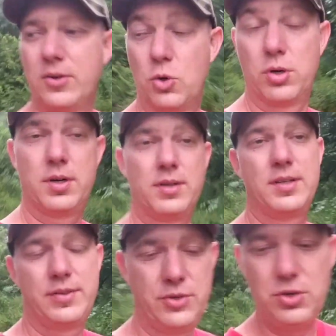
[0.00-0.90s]
Or
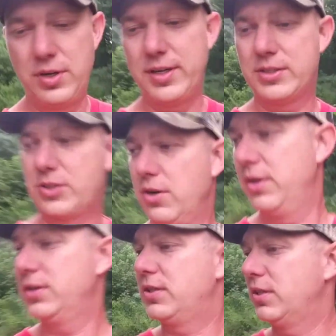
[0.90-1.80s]
if you do get
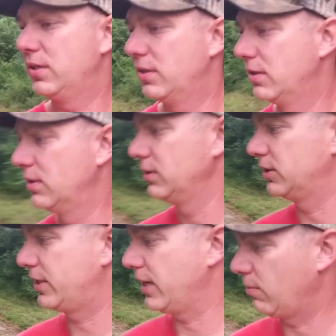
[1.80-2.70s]
discouraged,
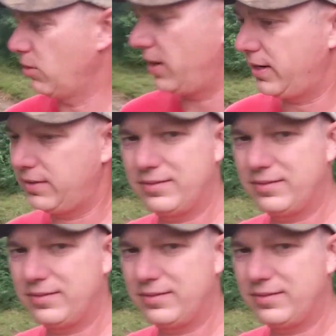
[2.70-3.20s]
just take a break